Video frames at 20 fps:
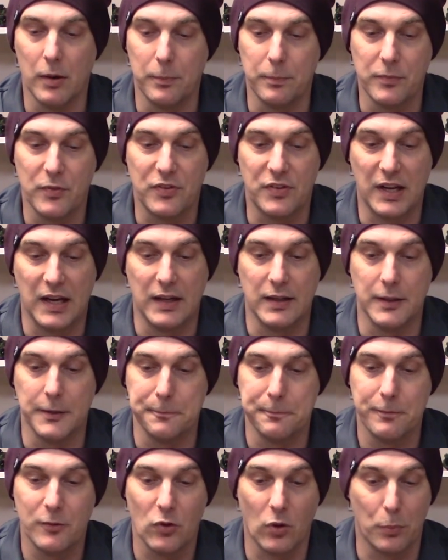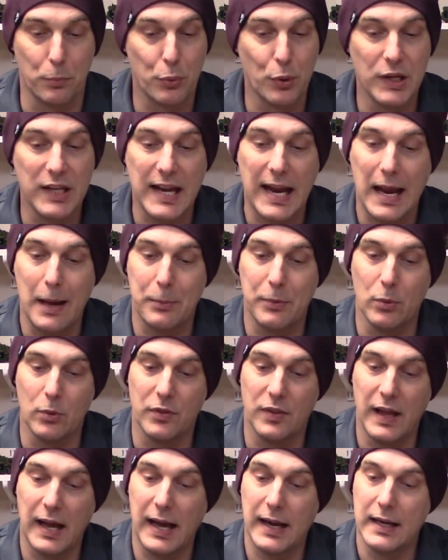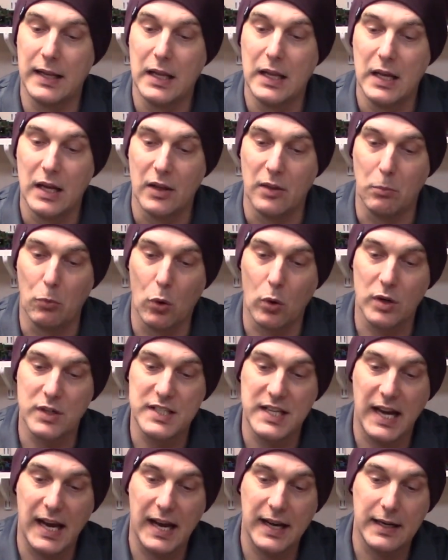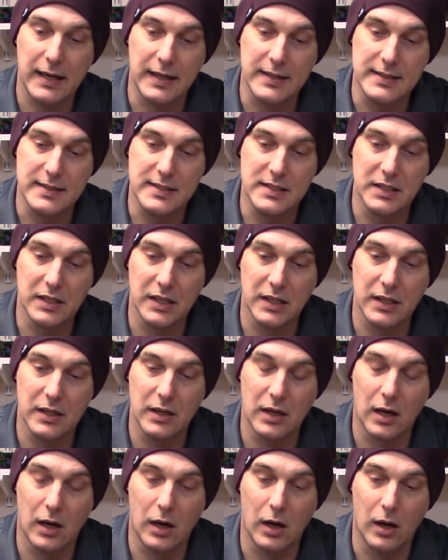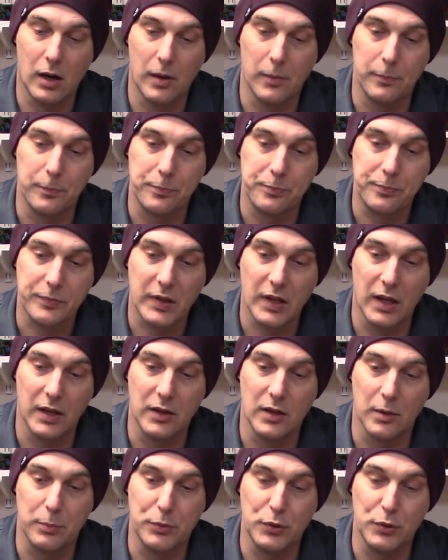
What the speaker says: stand-in. So I'm pretty happy with that. Moritat, I did end up